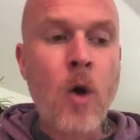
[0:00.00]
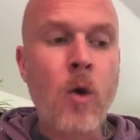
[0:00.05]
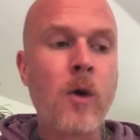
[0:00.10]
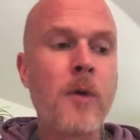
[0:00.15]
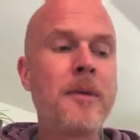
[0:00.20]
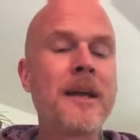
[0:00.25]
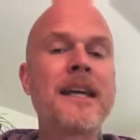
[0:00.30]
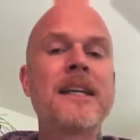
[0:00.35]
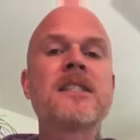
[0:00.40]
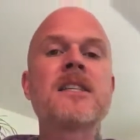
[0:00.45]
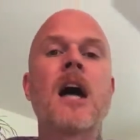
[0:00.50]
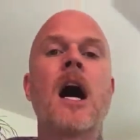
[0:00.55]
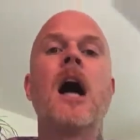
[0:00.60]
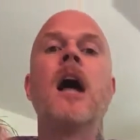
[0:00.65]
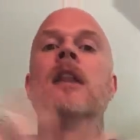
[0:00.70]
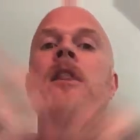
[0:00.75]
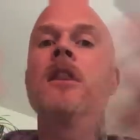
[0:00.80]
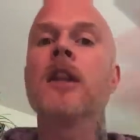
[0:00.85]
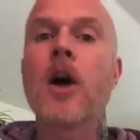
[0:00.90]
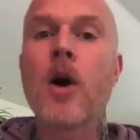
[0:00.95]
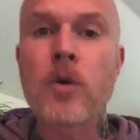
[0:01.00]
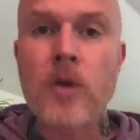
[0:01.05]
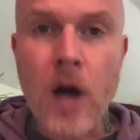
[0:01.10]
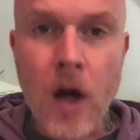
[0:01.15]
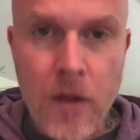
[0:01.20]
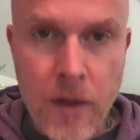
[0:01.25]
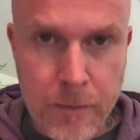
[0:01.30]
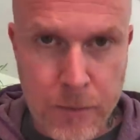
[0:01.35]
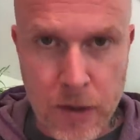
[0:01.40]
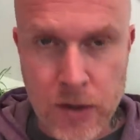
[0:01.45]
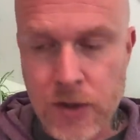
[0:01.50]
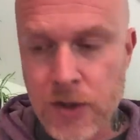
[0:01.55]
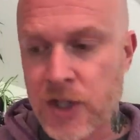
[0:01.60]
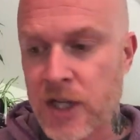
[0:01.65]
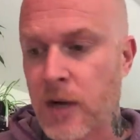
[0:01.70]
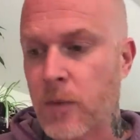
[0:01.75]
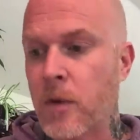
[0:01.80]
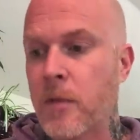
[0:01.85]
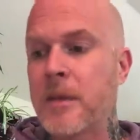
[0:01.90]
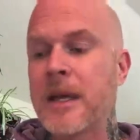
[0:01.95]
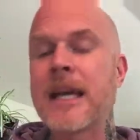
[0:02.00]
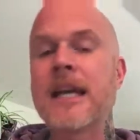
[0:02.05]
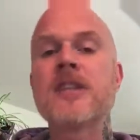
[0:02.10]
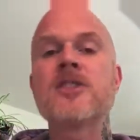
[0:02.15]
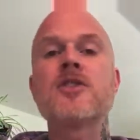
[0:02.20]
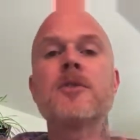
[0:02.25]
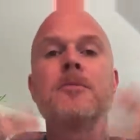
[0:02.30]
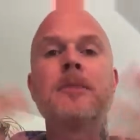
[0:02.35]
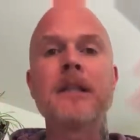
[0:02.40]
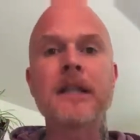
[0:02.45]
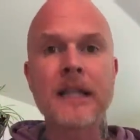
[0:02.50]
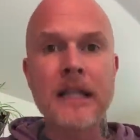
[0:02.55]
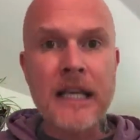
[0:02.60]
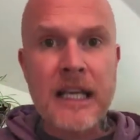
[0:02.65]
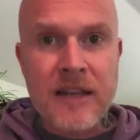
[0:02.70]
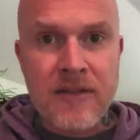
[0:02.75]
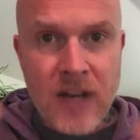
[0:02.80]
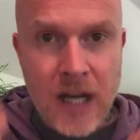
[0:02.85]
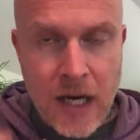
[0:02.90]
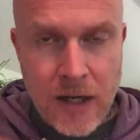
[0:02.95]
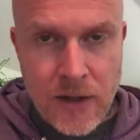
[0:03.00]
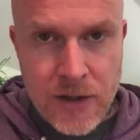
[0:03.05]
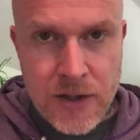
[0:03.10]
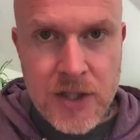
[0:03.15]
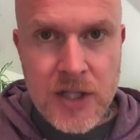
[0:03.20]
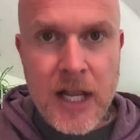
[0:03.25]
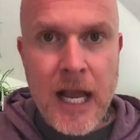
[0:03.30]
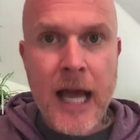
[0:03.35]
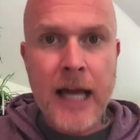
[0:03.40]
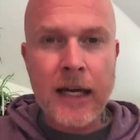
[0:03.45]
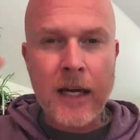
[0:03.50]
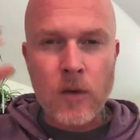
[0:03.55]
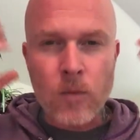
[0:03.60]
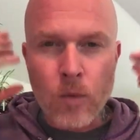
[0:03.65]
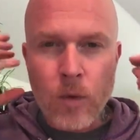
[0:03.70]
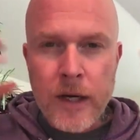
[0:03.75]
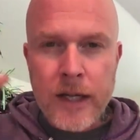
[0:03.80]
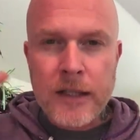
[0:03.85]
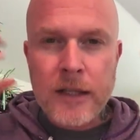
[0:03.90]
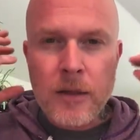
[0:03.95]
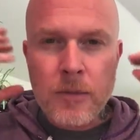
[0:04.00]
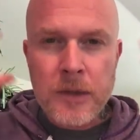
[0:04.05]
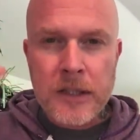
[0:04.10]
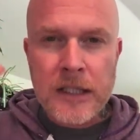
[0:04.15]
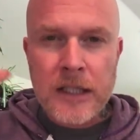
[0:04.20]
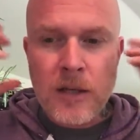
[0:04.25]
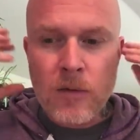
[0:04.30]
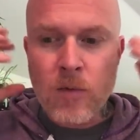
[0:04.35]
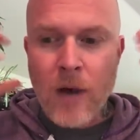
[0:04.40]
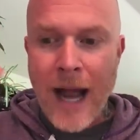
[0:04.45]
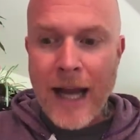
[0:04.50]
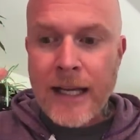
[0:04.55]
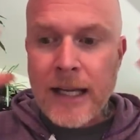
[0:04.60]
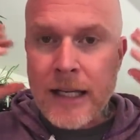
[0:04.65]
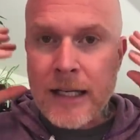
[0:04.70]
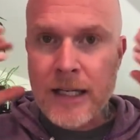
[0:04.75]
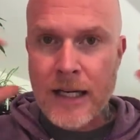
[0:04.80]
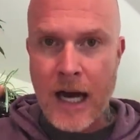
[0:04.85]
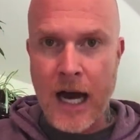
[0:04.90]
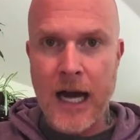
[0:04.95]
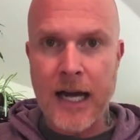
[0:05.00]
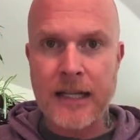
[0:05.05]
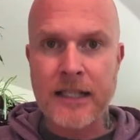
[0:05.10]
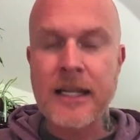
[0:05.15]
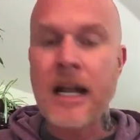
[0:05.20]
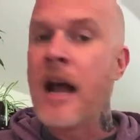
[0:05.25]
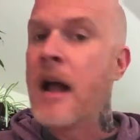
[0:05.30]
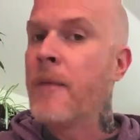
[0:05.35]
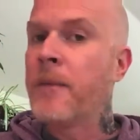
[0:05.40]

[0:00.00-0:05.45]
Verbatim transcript: We begin to unload all the bullshit. We begin to believe and understand and really, really recognize